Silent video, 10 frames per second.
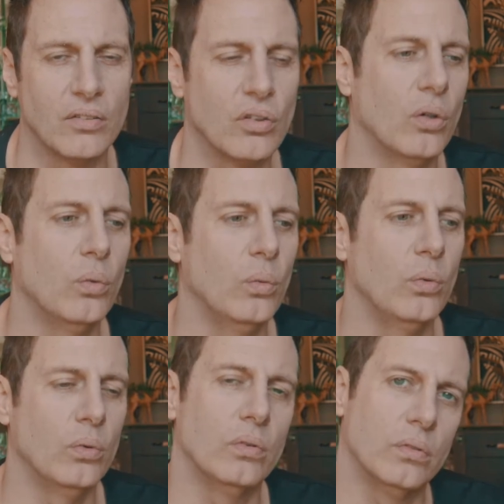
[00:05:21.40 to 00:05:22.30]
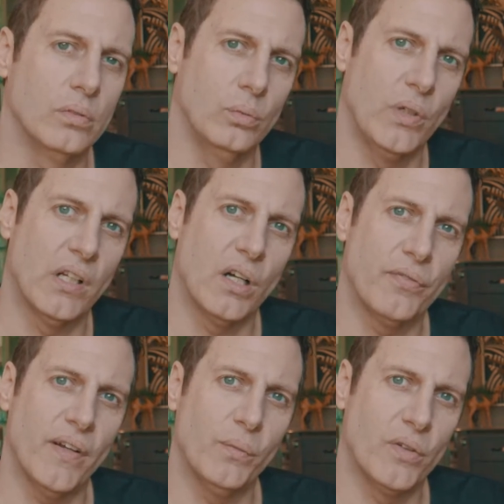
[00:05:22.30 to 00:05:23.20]
So we
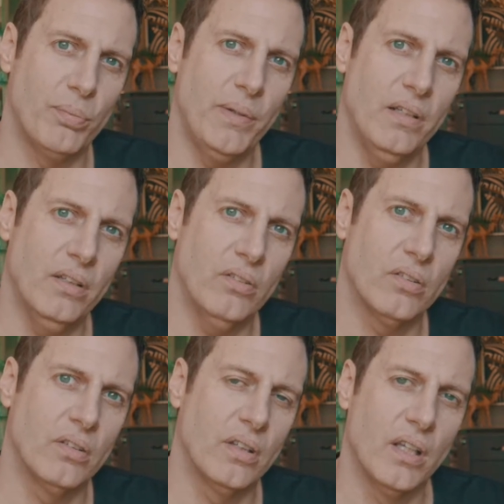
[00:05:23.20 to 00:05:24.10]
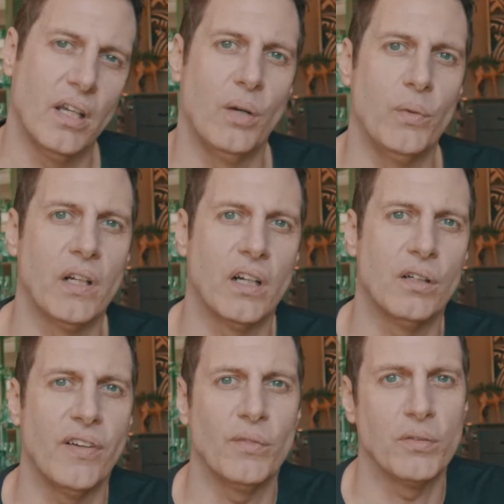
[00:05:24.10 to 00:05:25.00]
clarified what speed is, and we
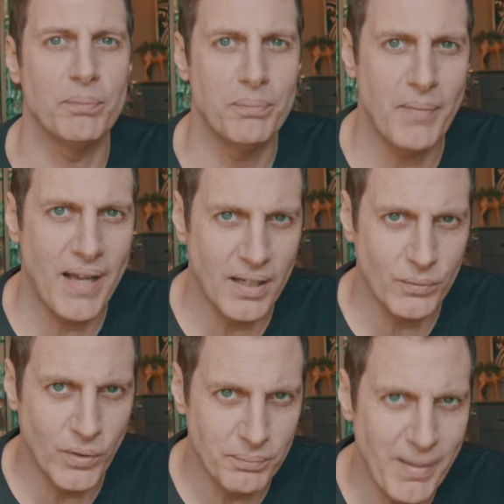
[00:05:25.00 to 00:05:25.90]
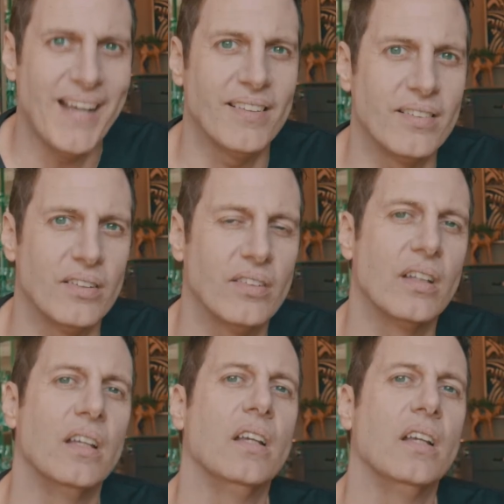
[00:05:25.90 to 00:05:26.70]
clarified what, ma what mass is.